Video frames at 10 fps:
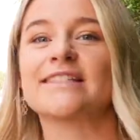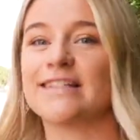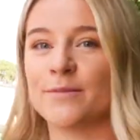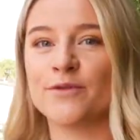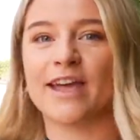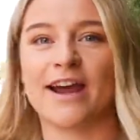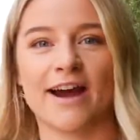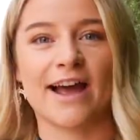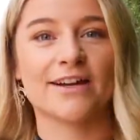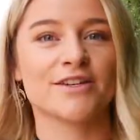double
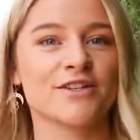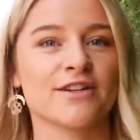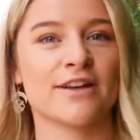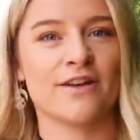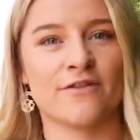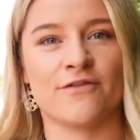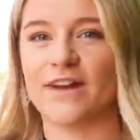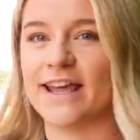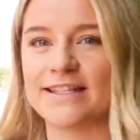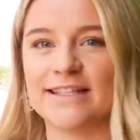garage,
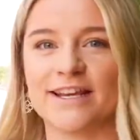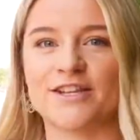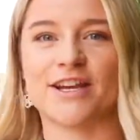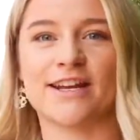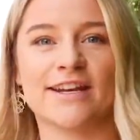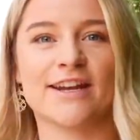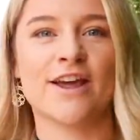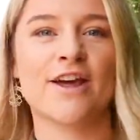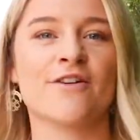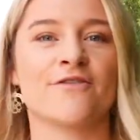flat section,
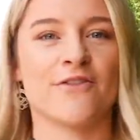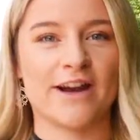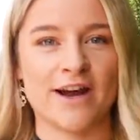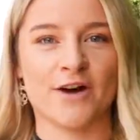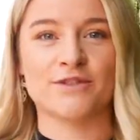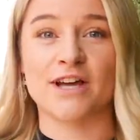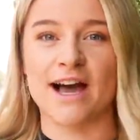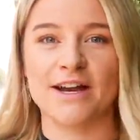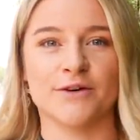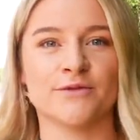freehold
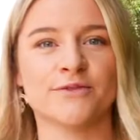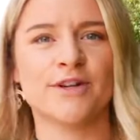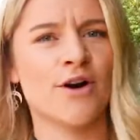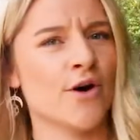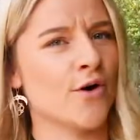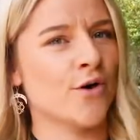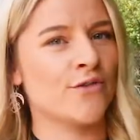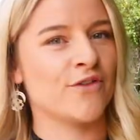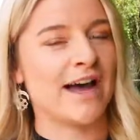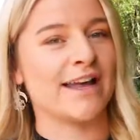title, all
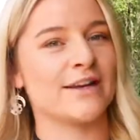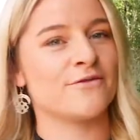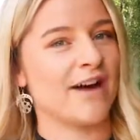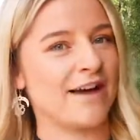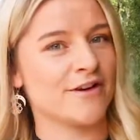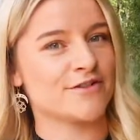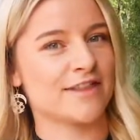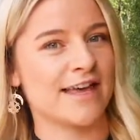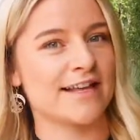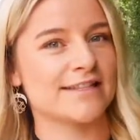for under
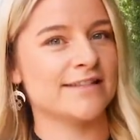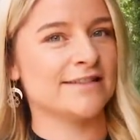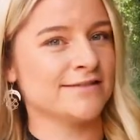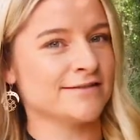500,000?